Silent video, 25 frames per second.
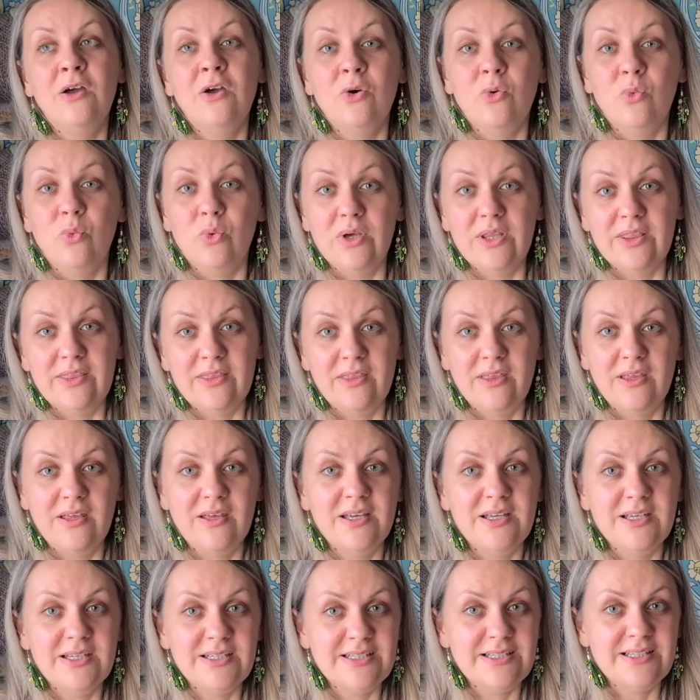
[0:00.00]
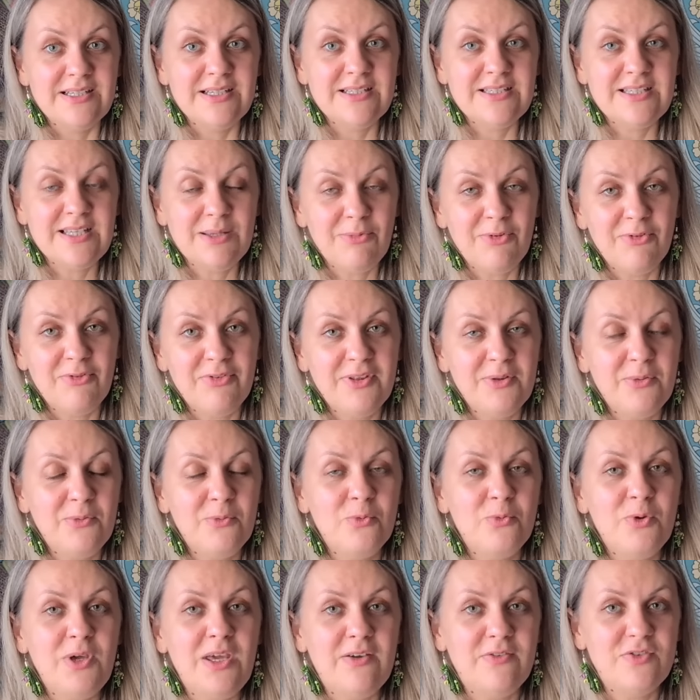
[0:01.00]
with some of
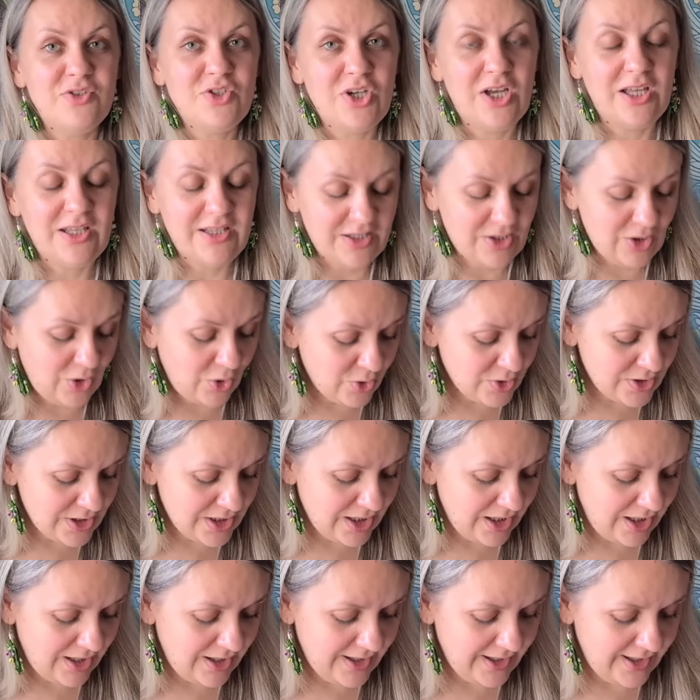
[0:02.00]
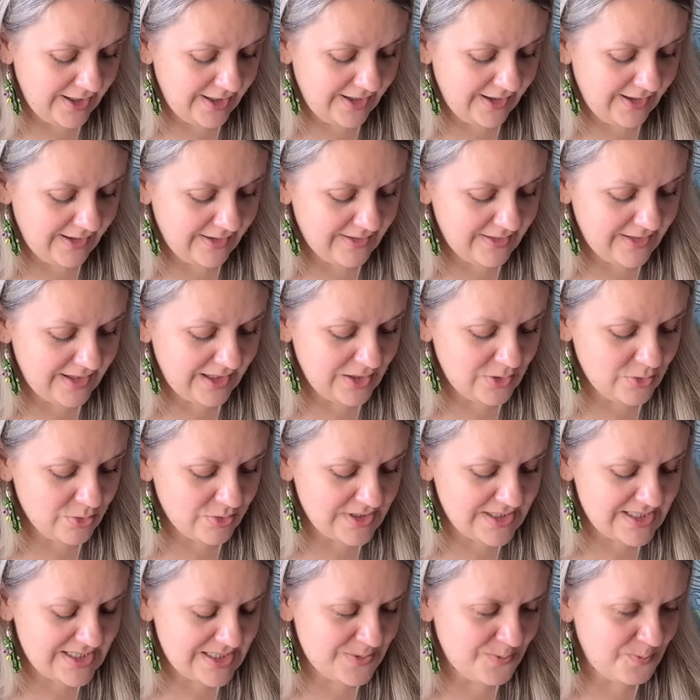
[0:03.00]
them we have chatted online, and it
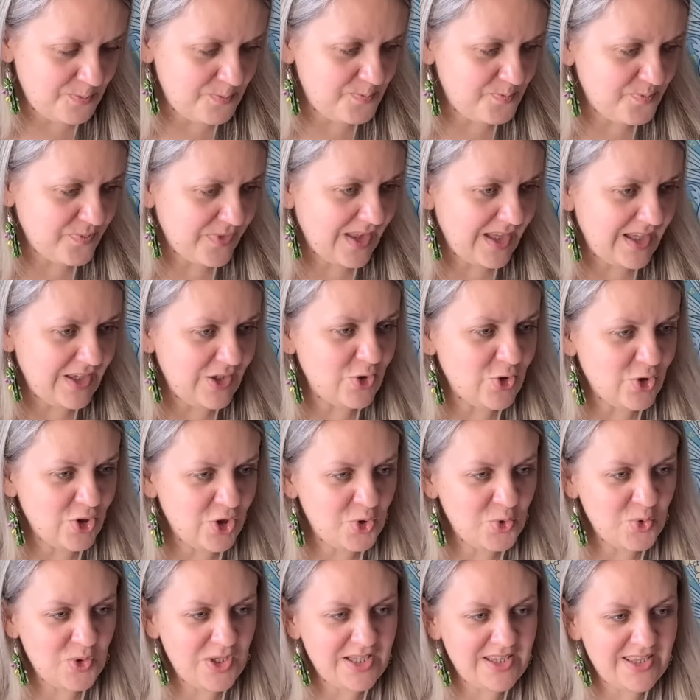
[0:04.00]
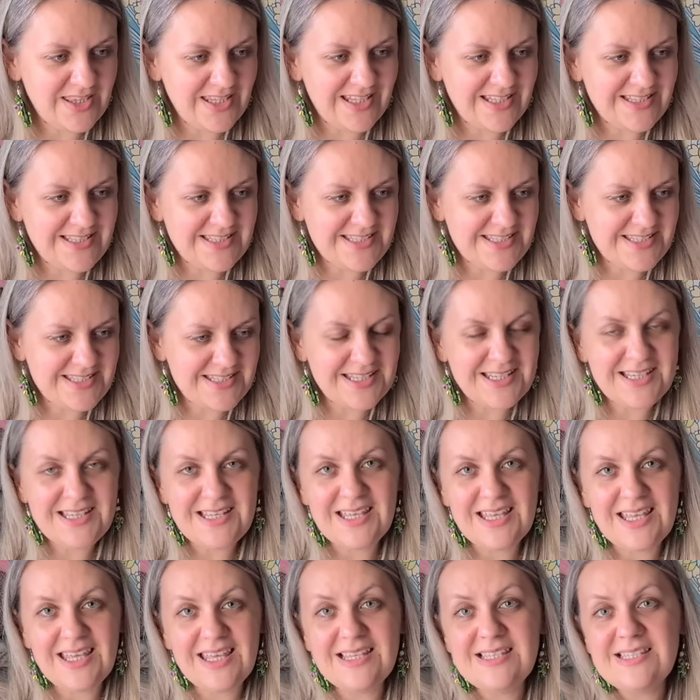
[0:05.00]
was,
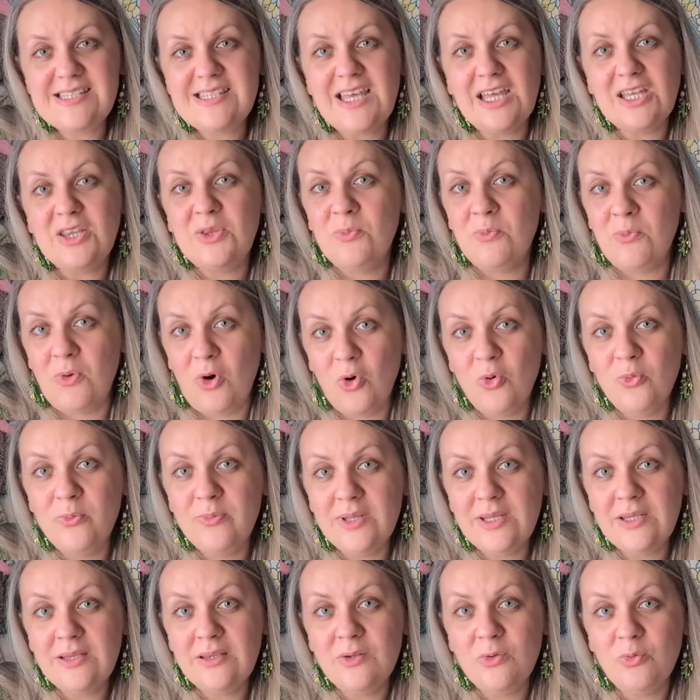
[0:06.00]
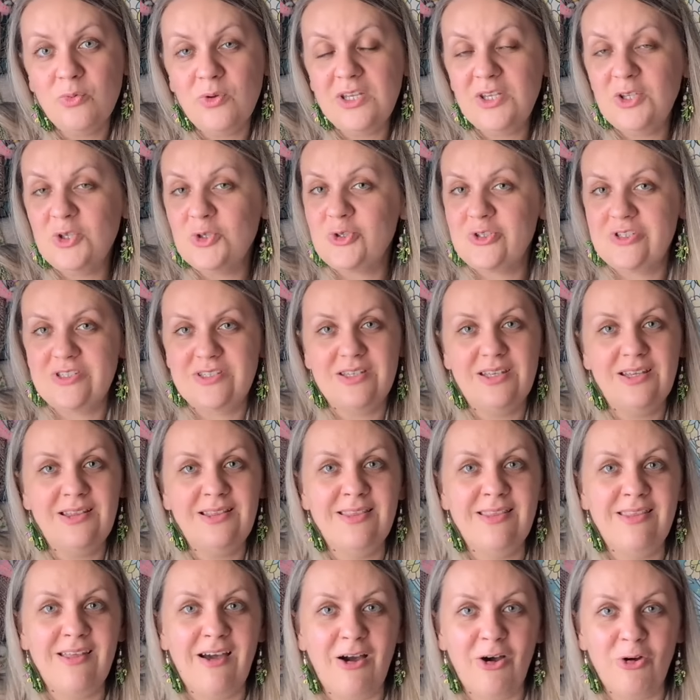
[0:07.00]
it's that moment when you
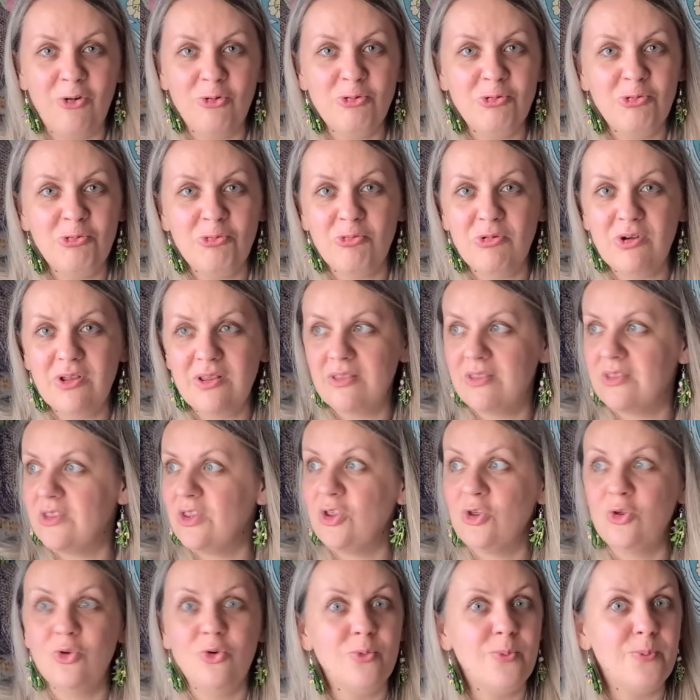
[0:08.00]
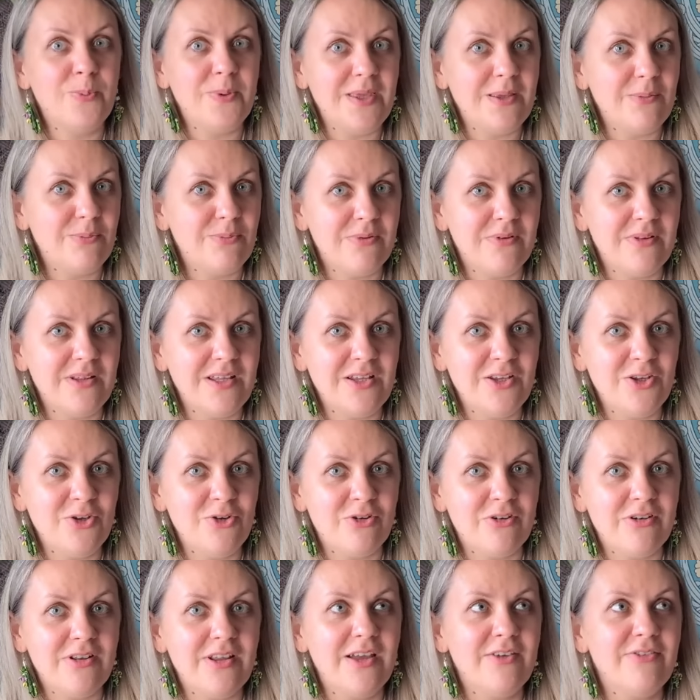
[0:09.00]
sit down with new people in
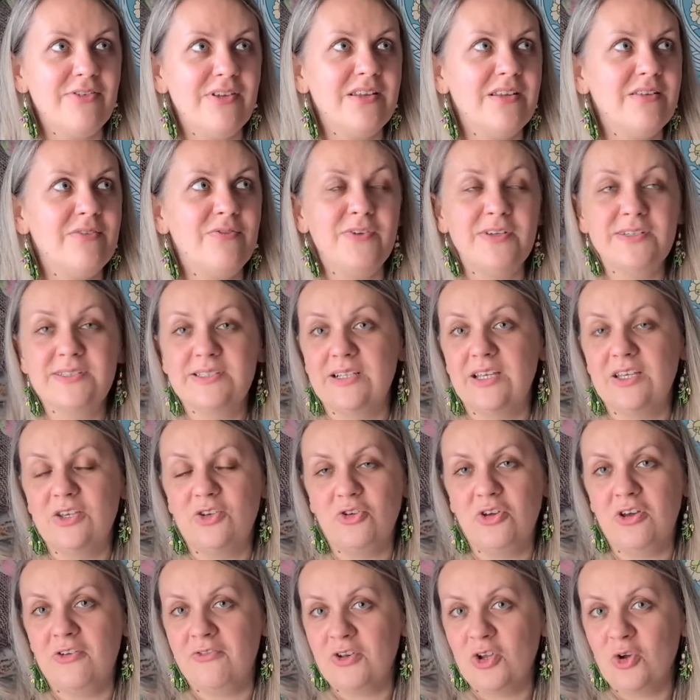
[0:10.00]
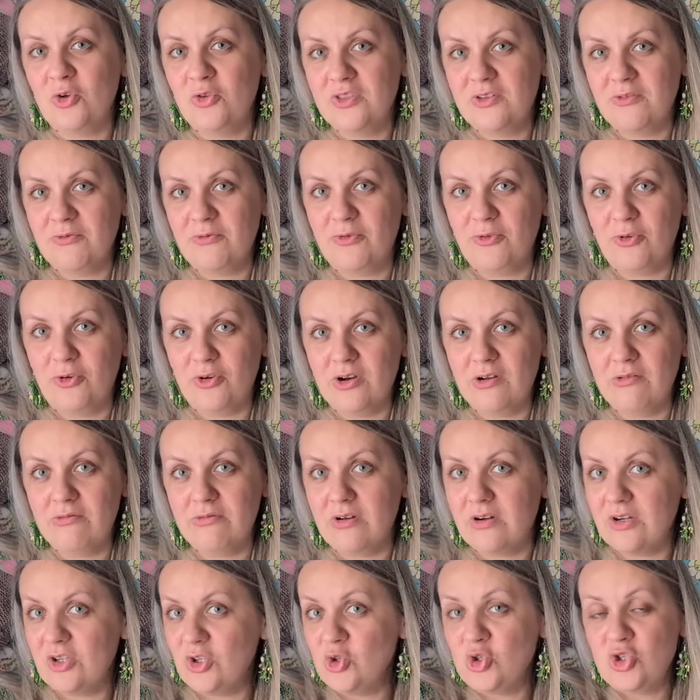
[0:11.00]
your life and it feels like you have known them
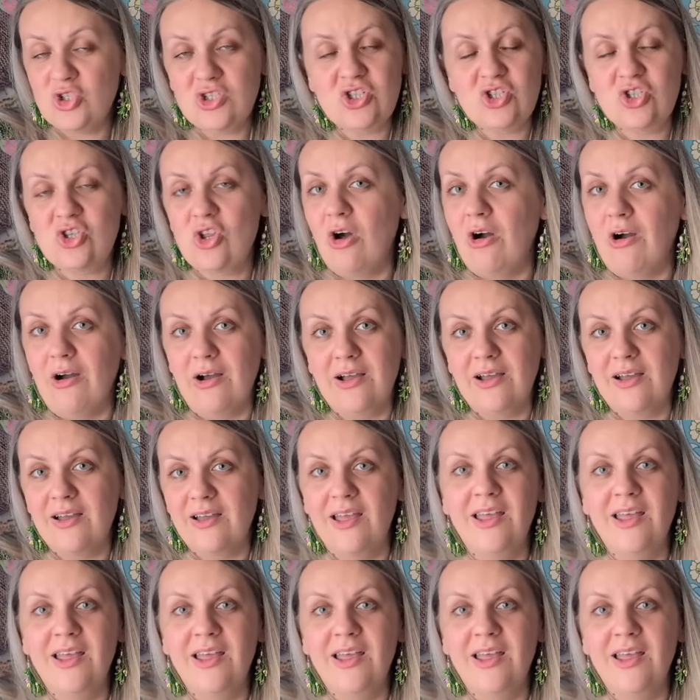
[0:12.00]
forever. You just talk